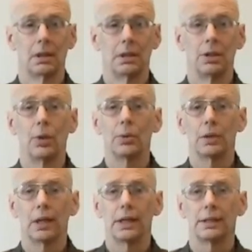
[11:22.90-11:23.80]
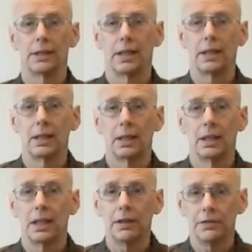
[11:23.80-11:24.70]
Note that I say,
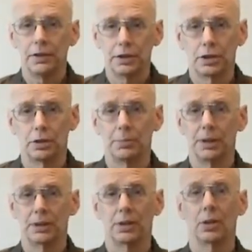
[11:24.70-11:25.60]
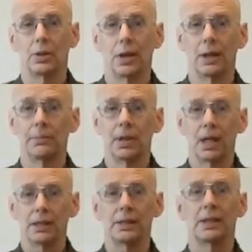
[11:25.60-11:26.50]
if it should be so. I am
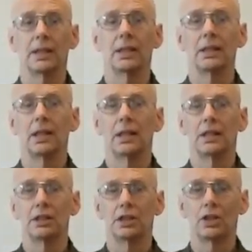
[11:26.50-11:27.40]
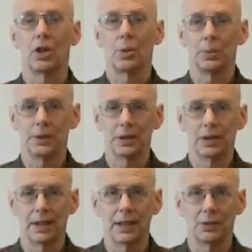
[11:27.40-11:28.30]
not saying this is always the
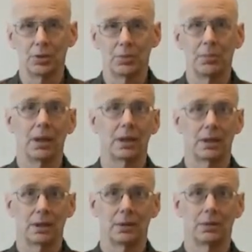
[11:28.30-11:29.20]
case with Makyo.